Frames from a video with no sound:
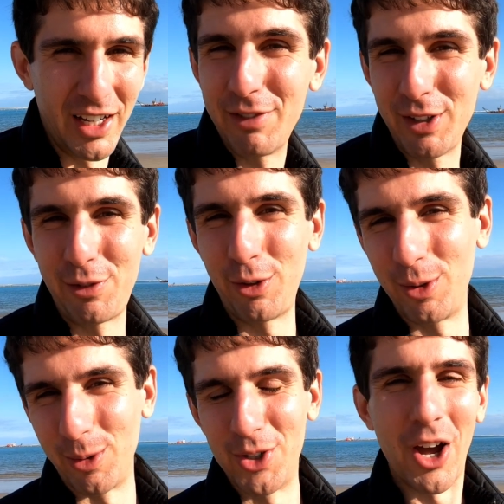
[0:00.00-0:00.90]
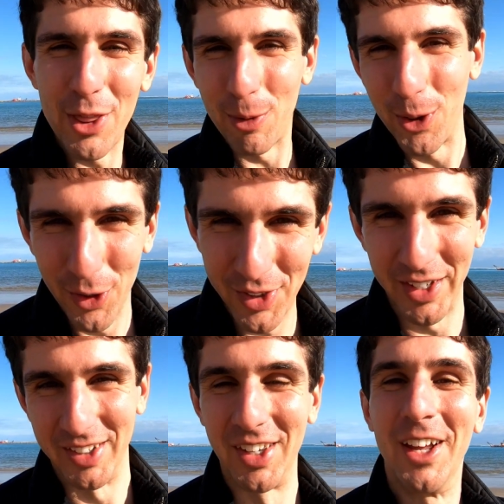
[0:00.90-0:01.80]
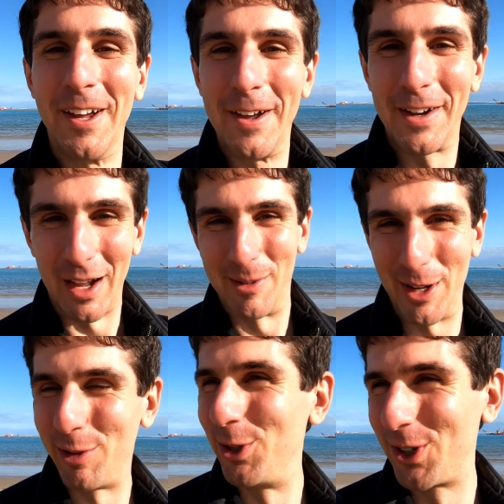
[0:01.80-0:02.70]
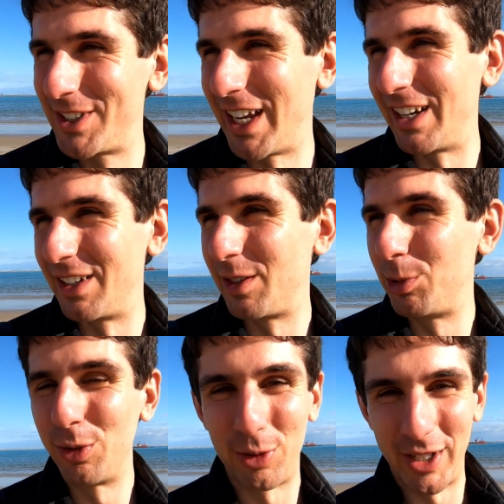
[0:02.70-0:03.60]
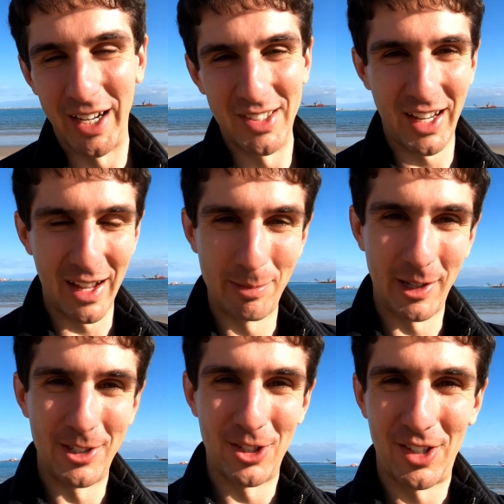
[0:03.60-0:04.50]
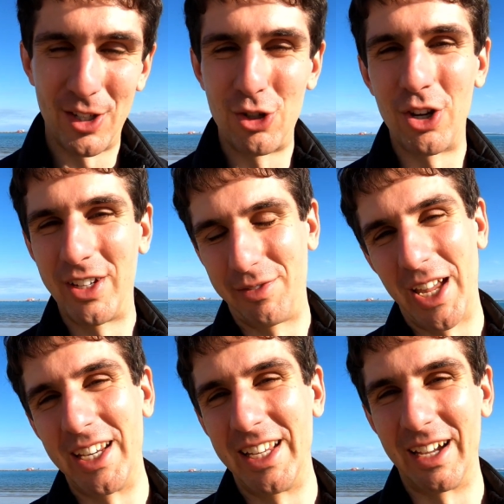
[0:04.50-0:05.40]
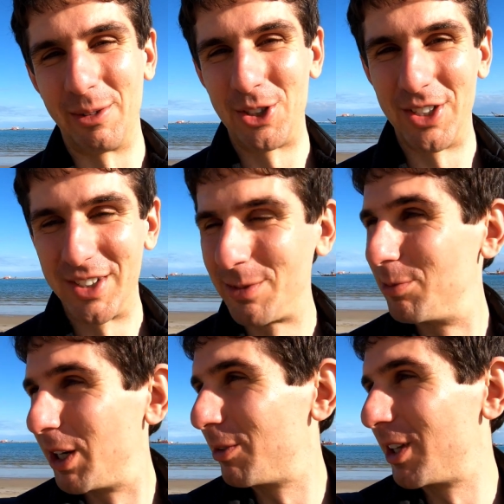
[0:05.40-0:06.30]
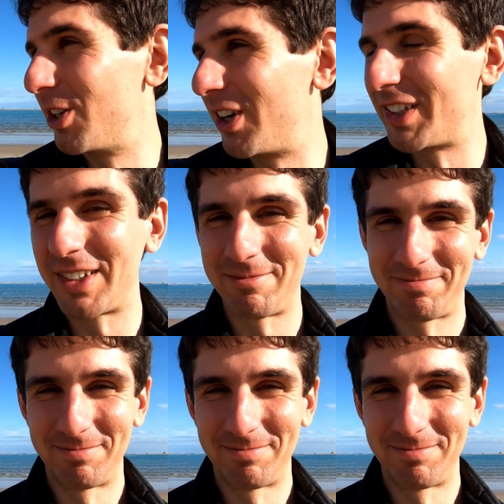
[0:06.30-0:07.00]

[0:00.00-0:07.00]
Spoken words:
And even if you're neither of those things, come and have a look down at the beautiful landscape and just the journey of getting here, which is really, really nice.